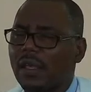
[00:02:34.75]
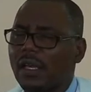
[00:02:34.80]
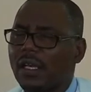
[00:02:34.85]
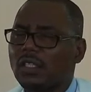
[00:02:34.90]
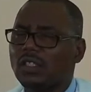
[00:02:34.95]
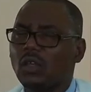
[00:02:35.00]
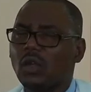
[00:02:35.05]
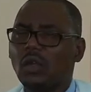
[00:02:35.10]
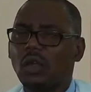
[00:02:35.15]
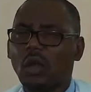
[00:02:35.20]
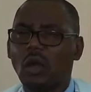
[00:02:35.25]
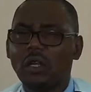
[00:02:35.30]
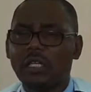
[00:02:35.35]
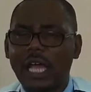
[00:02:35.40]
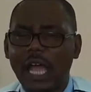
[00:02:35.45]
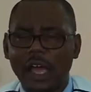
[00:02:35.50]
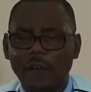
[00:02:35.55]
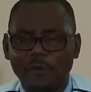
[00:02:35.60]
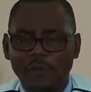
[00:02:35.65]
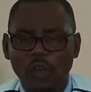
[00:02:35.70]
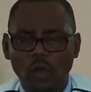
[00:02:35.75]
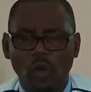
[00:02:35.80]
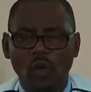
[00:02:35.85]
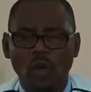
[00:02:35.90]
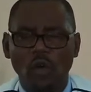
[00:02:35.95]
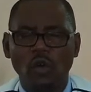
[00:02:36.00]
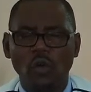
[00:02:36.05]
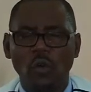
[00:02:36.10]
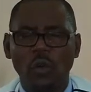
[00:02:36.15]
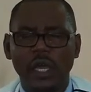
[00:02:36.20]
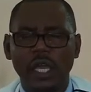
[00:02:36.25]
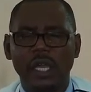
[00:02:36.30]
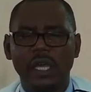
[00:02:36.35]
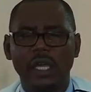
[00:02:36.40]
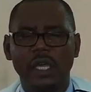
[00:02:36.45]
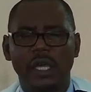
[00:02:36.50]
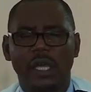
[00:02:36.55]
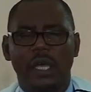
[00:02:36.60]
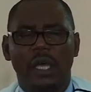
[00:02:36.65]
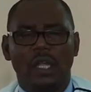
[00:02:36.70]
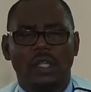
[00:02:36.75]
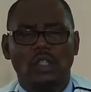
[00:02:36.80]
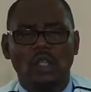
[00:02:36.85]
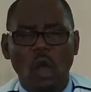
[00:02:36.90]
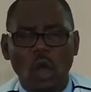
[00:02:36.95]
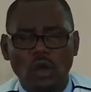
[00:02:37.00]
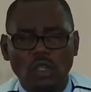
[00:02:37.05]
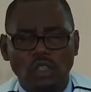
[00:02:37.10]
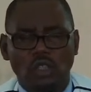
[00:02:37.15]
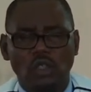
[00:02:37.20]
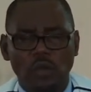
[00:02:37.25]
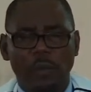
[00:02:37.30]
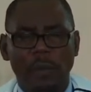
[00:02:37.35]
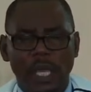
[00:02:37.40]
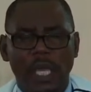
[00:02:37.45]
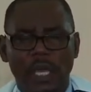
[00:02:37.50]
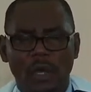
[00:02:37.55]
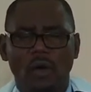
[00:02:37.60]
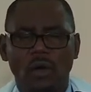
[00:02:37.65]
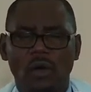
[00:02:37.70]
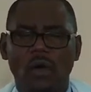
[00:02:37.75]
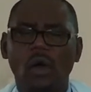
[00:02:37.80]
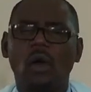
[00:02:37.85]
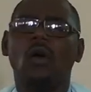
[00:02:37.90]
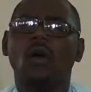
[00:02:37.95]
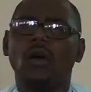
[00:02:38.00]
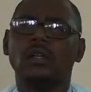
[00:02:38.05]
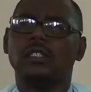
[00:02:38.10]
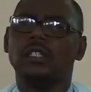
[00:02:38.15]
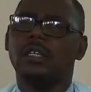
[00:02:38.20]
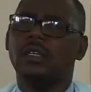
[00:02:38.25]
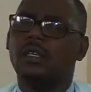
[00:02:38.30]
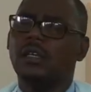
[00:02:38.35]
So, Lord, have your own way. Talk to me, O God,